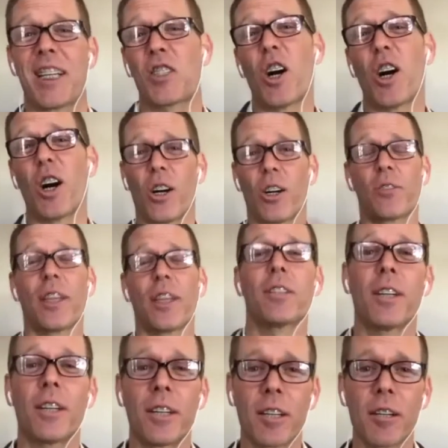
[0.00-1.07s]
all day
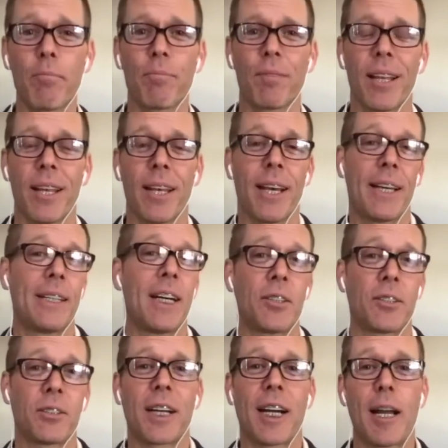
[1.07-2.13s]
long, and
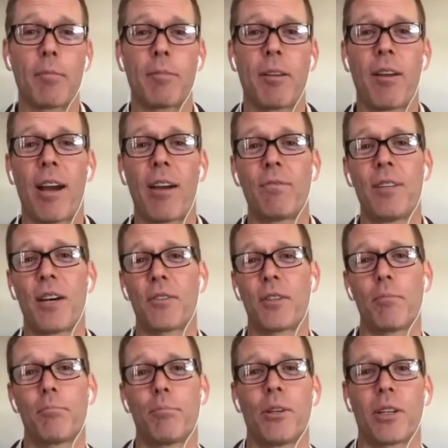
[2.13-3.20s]
other times, I have
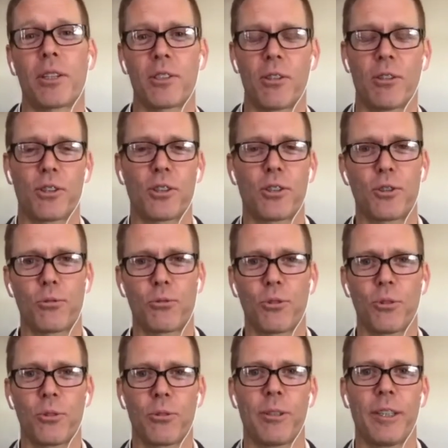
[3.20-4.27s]
nothing booked. So it's
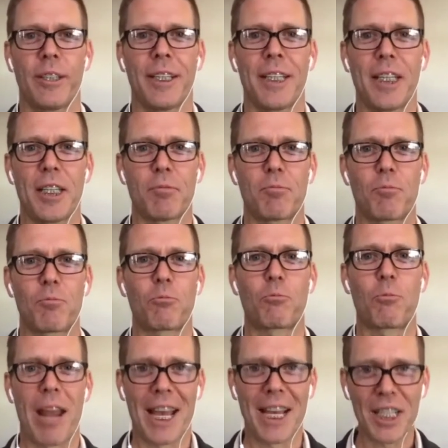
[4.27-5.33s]
truly
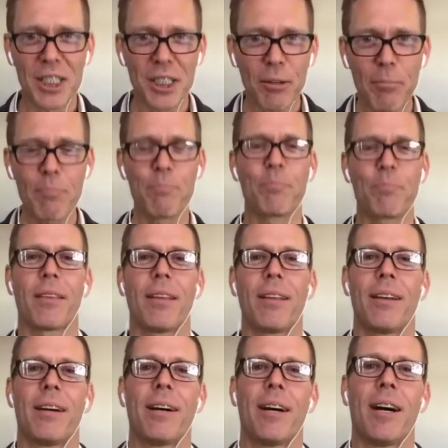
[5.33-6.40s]
random.
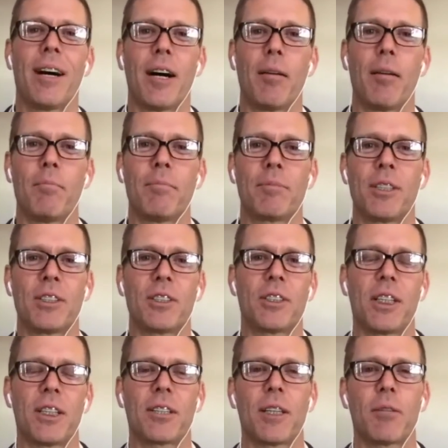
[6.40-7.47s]
Um, just
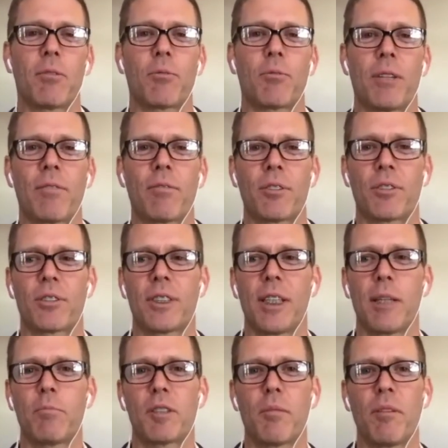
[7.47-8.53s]
dealing with whatever
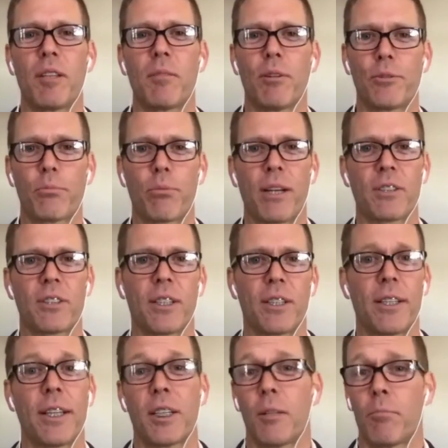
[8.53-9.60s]
seems to be the most pressing
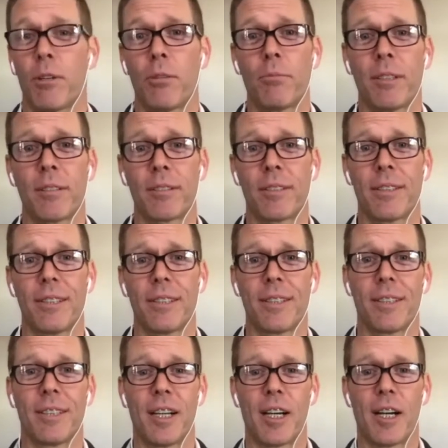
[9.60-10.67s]
thing in the moment.
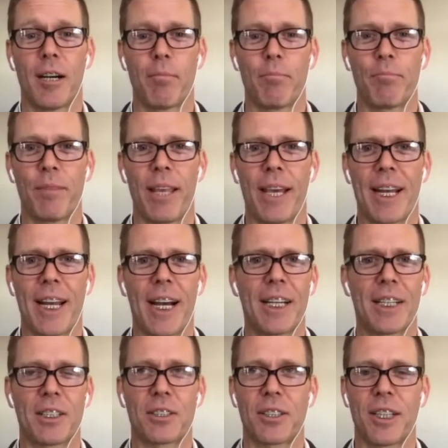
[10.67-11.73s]
Um, and
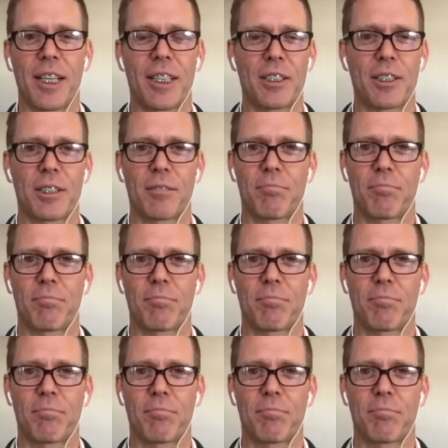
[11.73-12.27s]
honestly, it's